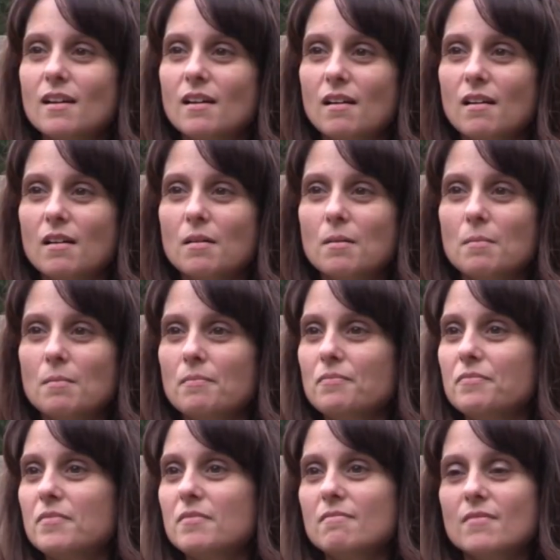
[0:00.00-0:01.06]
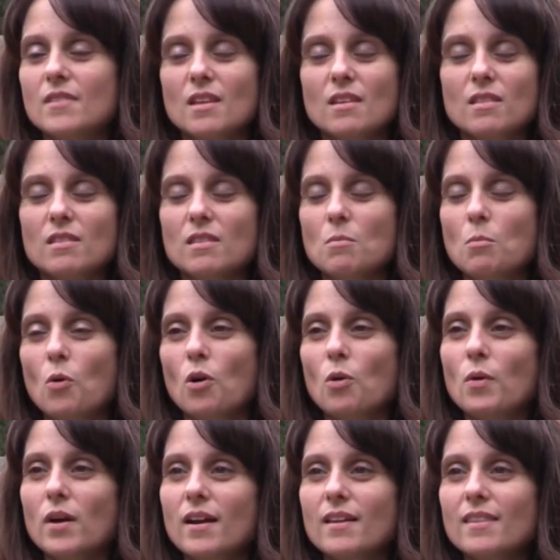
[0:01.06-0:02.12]
Um, the more
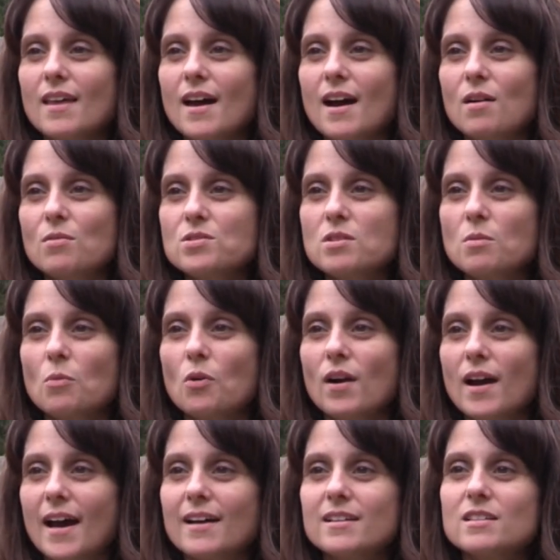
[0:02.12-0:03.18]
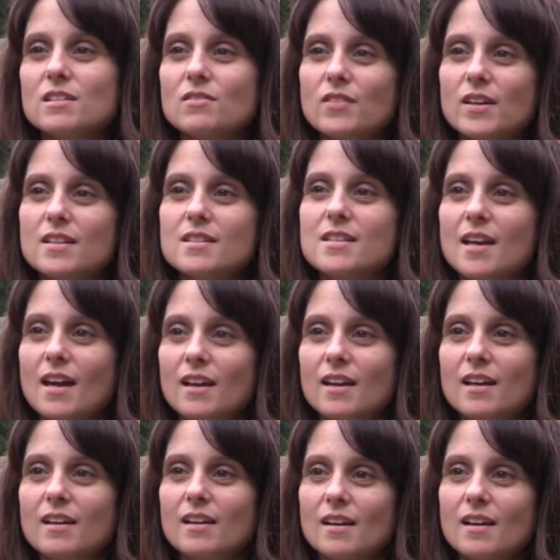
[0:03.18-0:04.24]
we're in the house, the more active it's
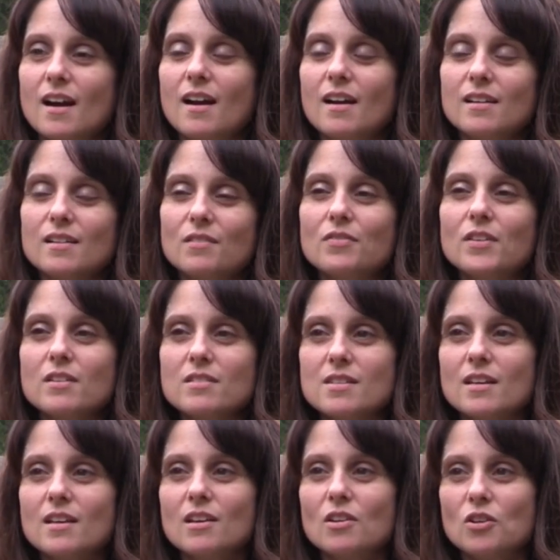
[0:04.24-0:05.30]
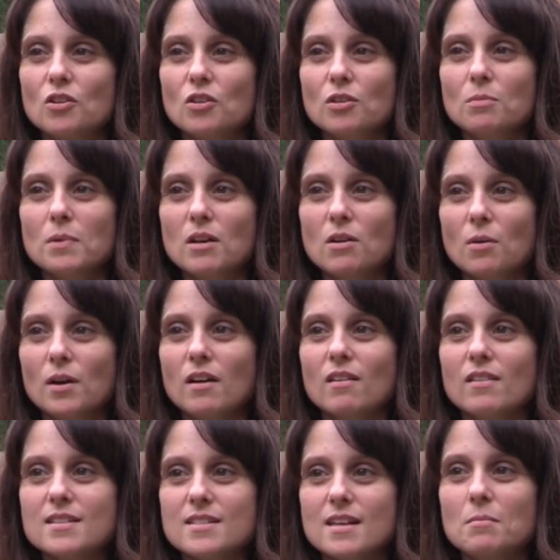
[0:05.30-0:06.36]
getting. It kind of feels like it could be going on
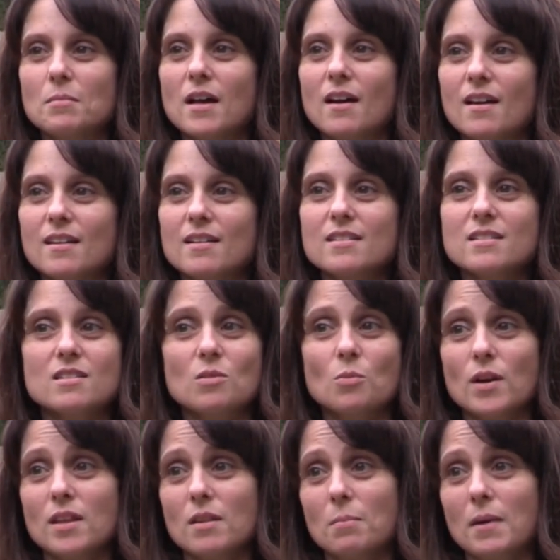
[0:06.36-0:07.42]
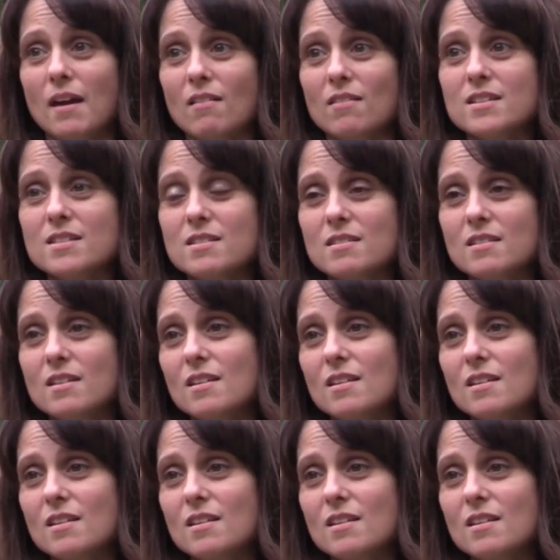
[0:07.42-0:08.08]
the same line as the way the parents